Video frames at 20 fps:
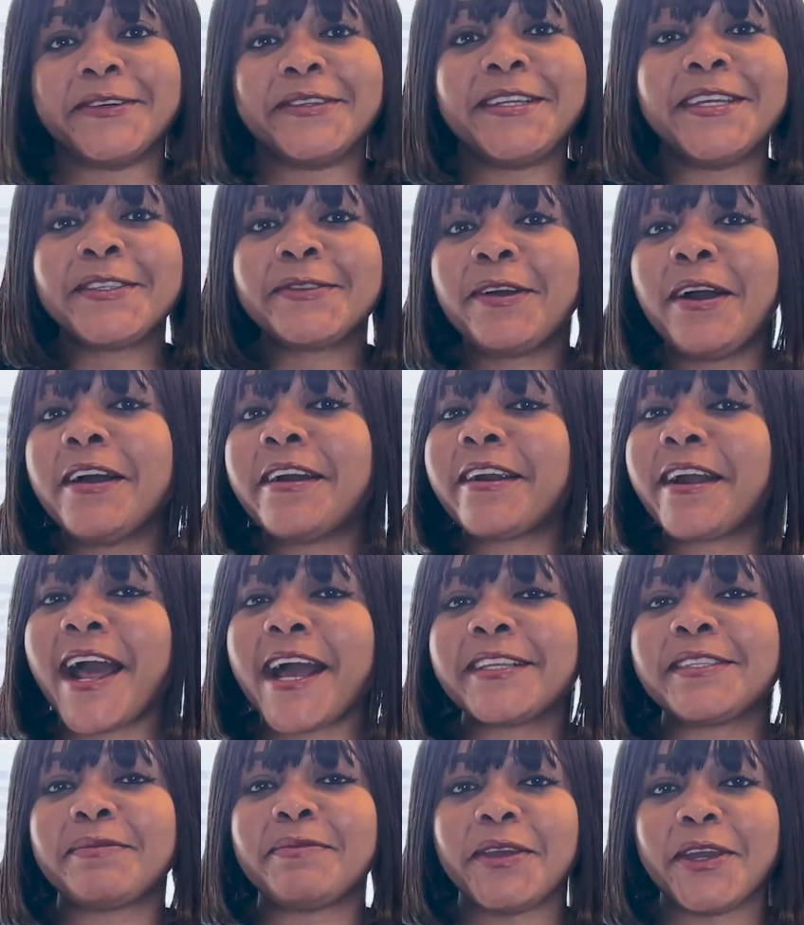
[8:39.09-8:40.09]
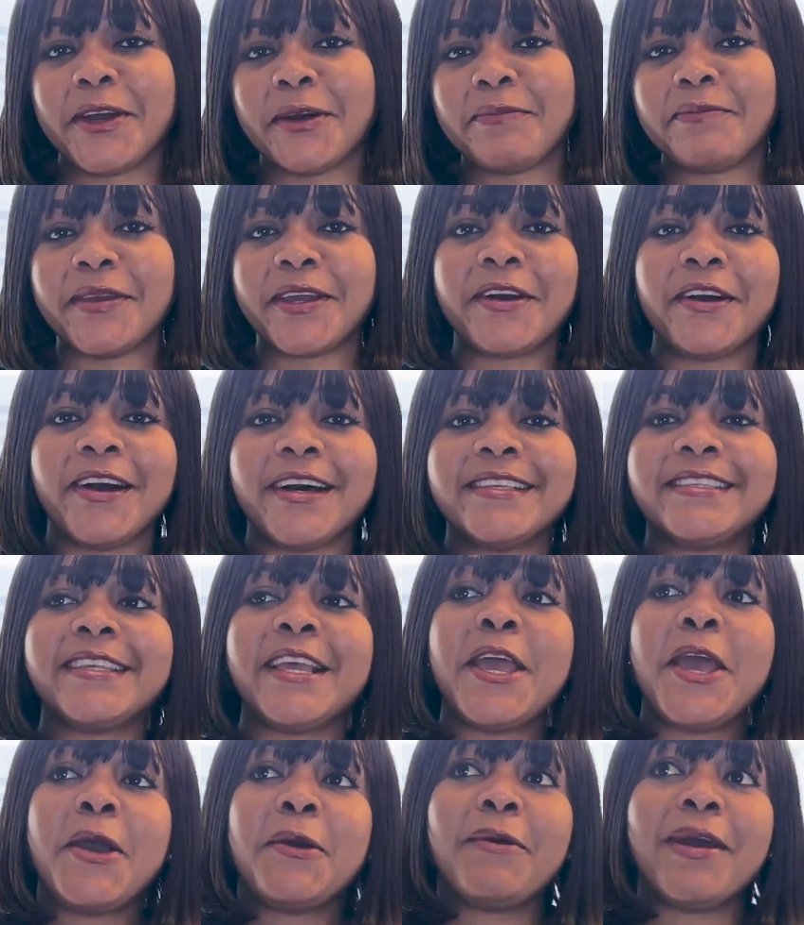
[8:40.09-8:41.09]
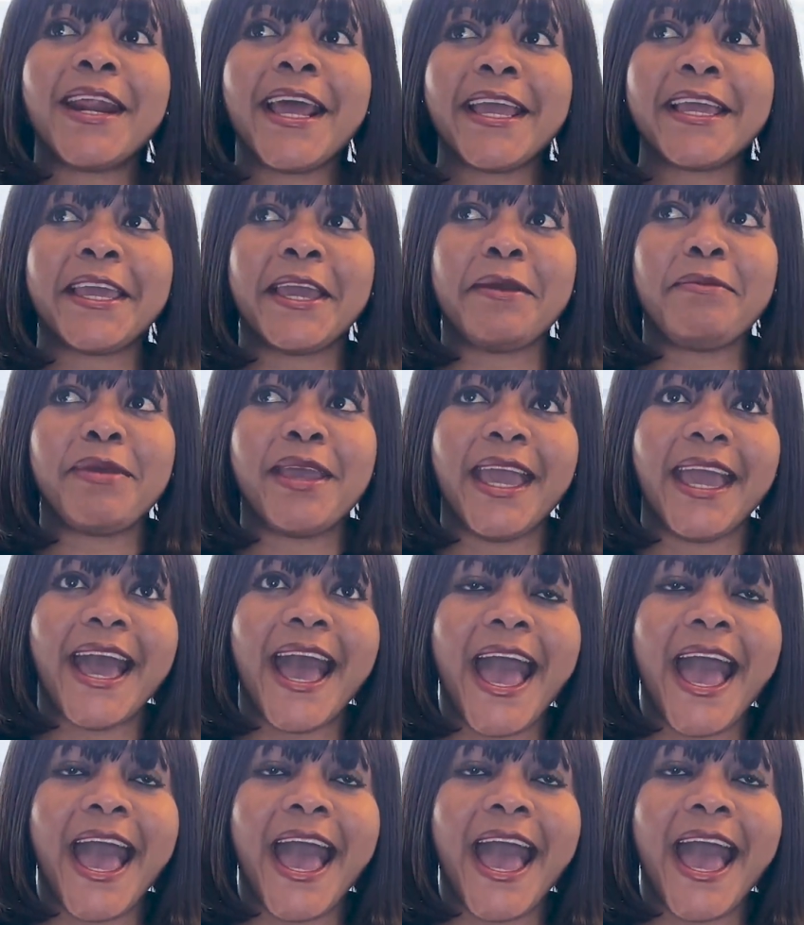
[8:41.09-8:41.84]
This one cracks me up because when I came here,